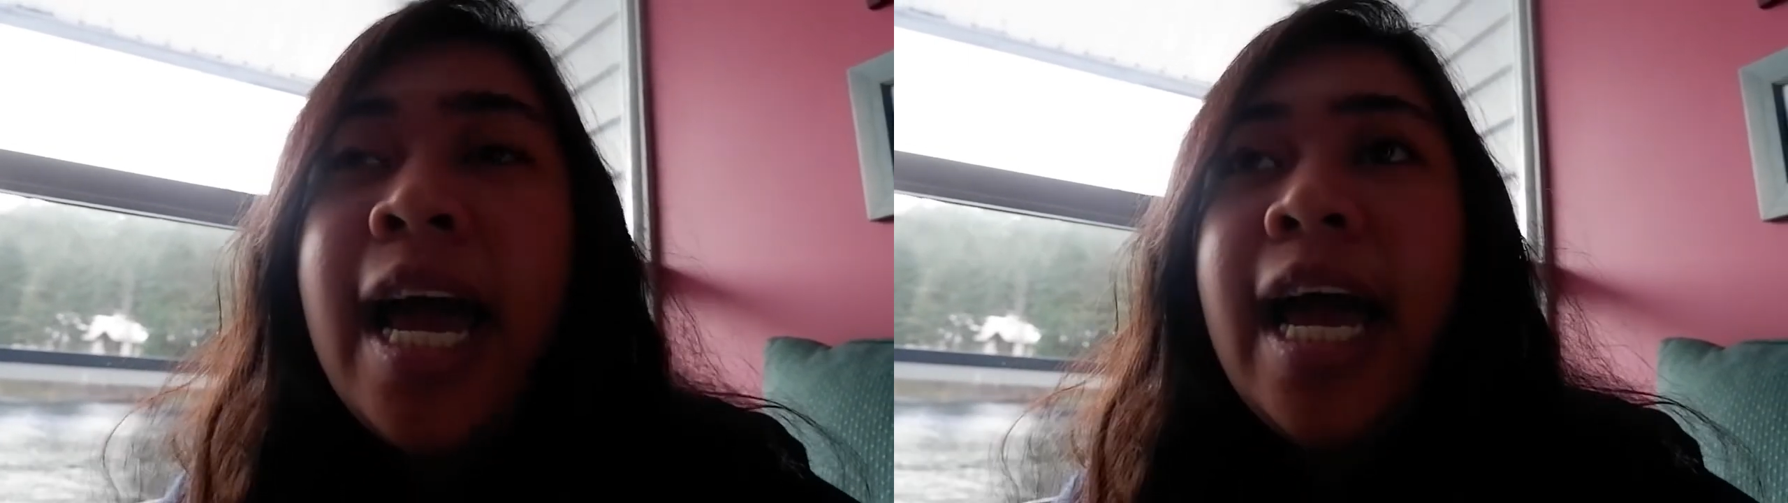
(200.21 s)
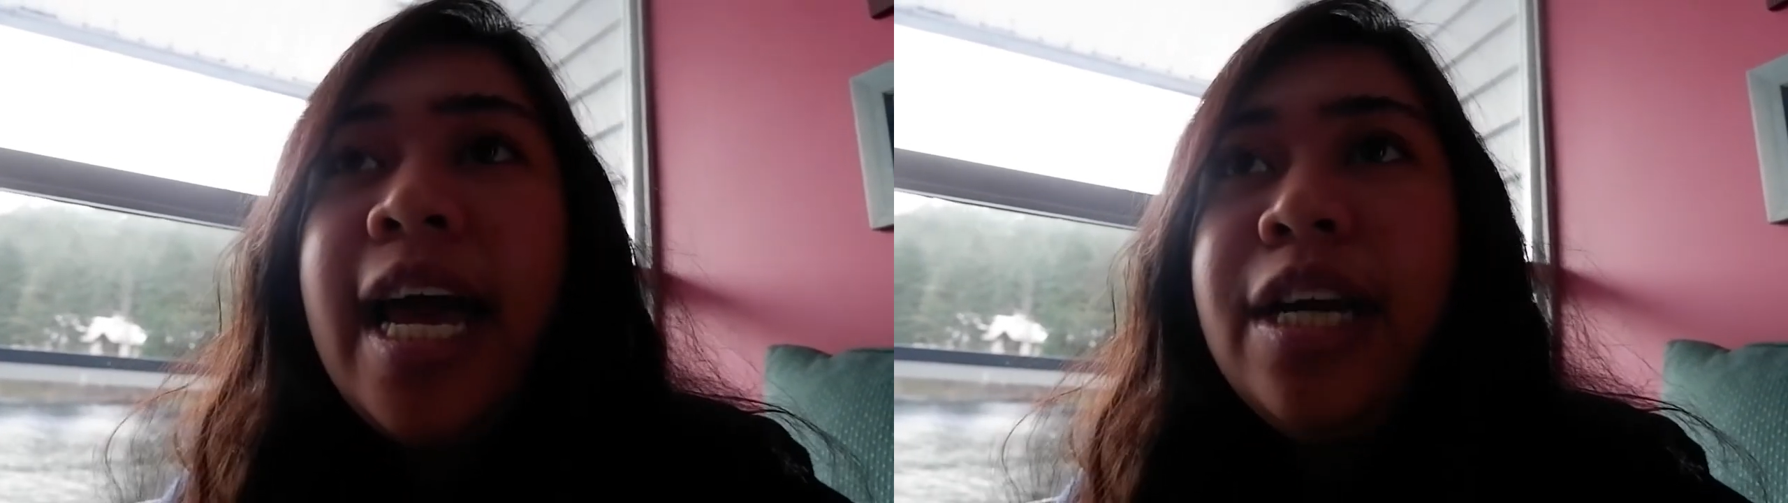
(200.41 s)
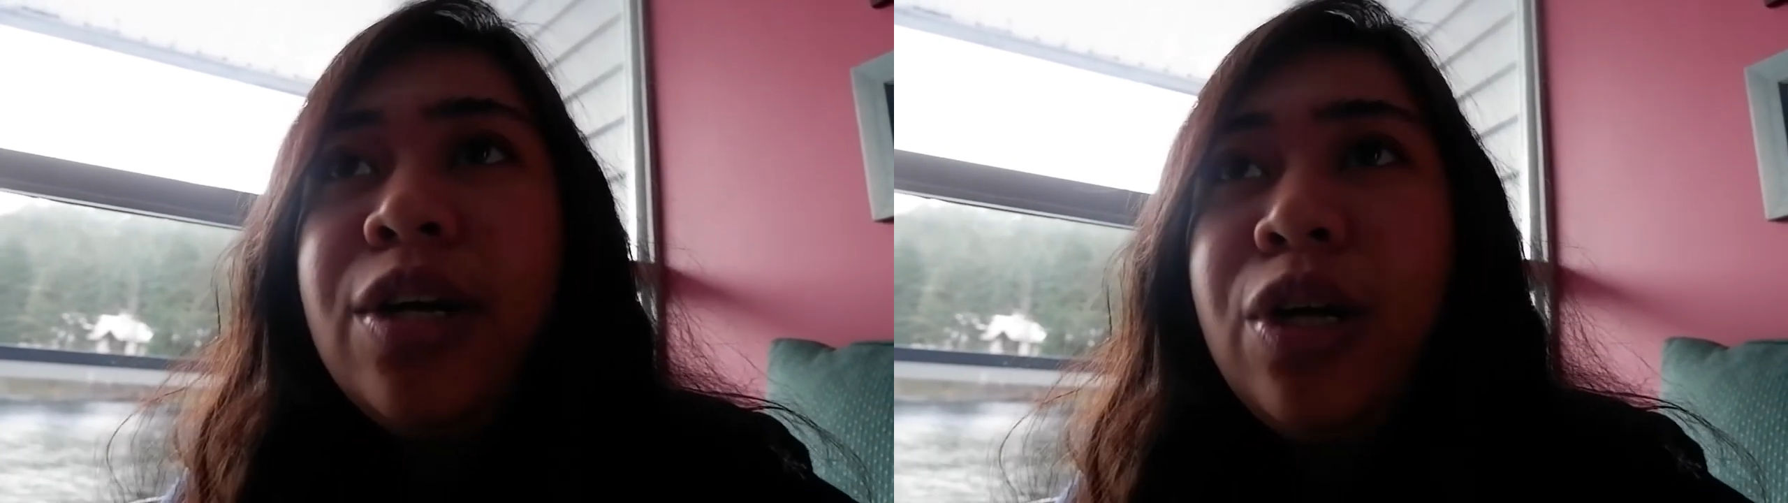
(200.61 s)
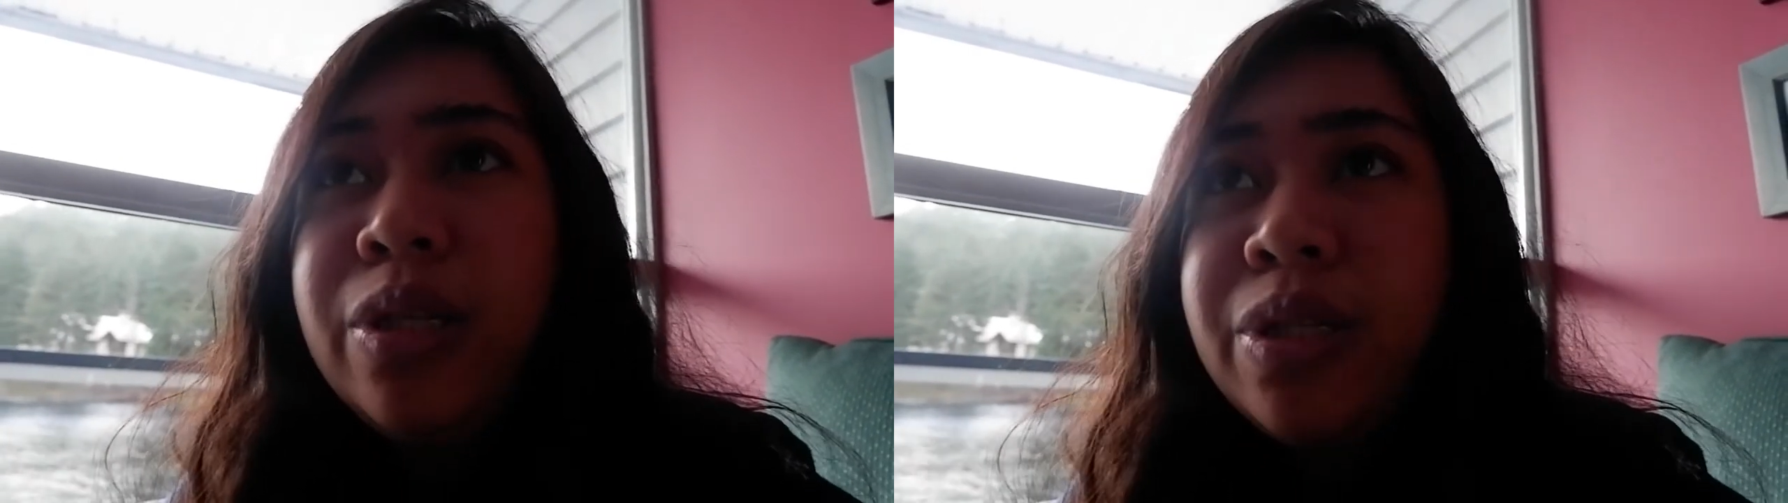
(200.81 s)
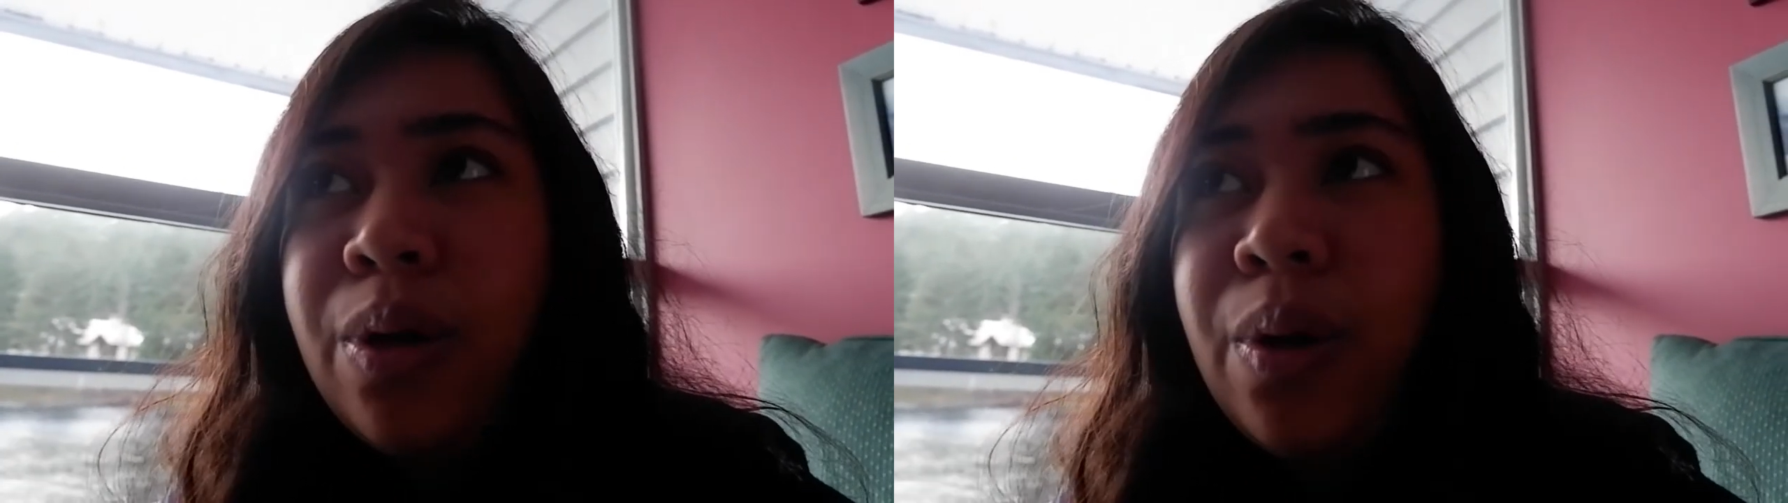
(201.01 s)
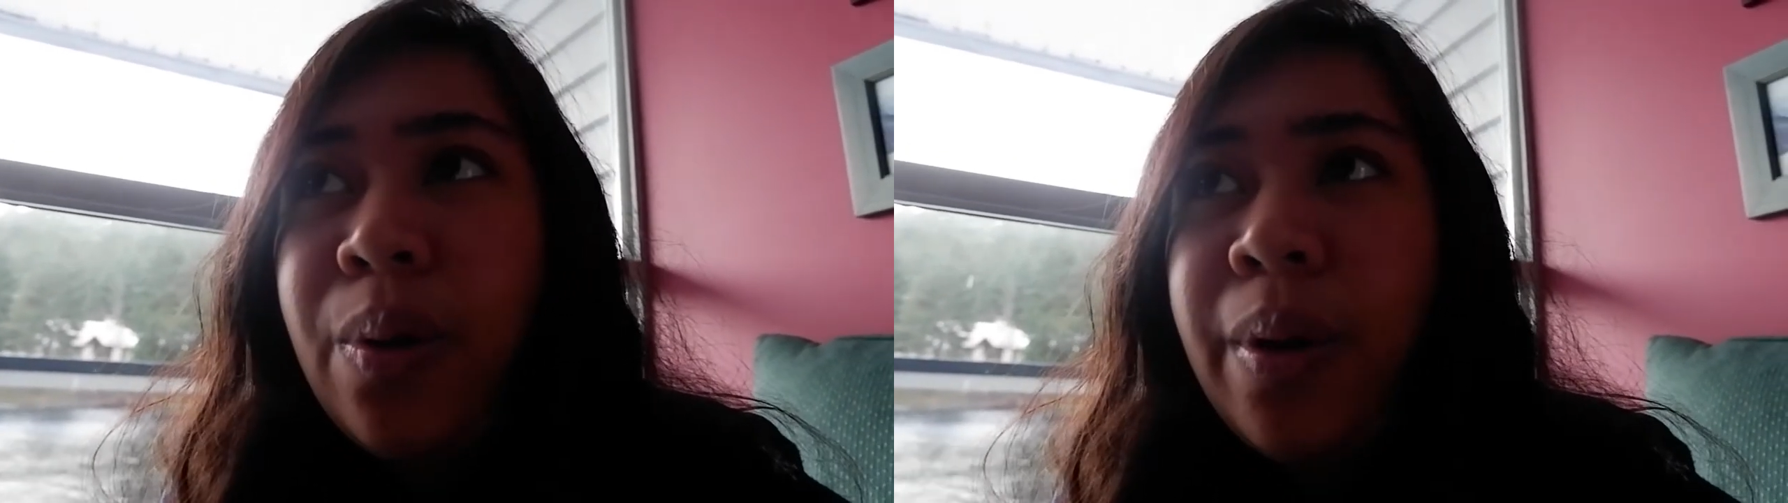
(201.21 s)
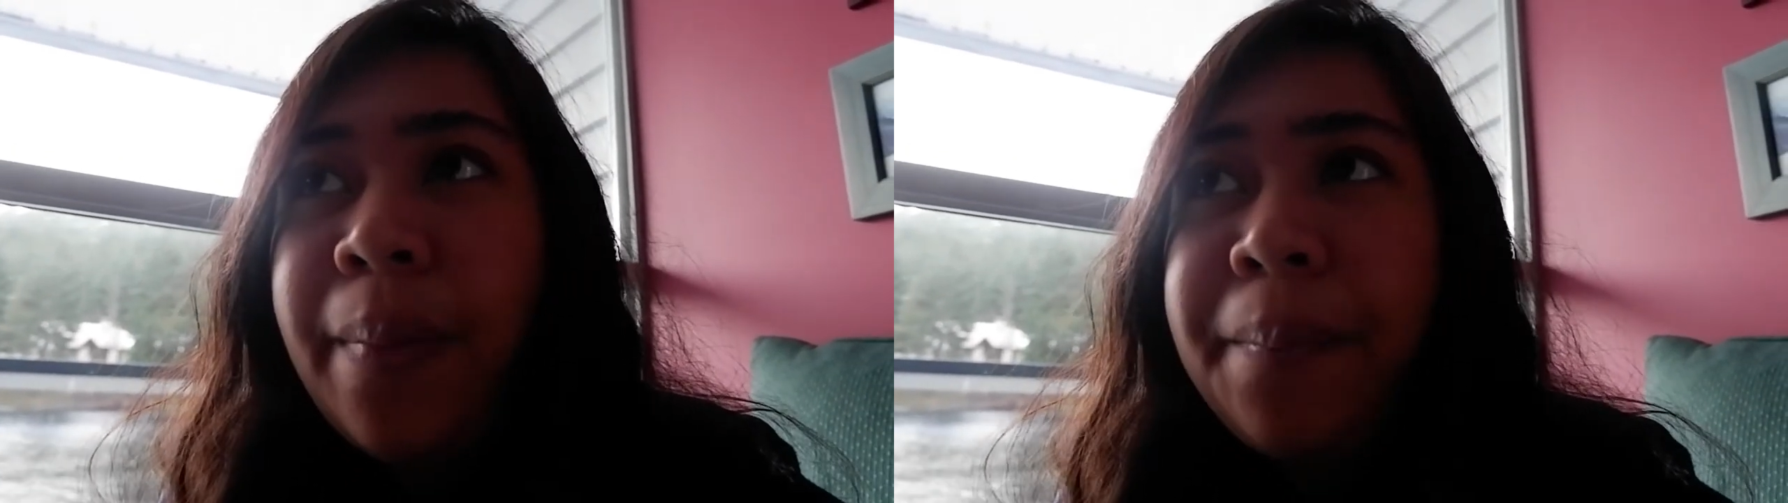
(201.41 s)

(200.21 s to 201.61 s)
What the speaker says: and also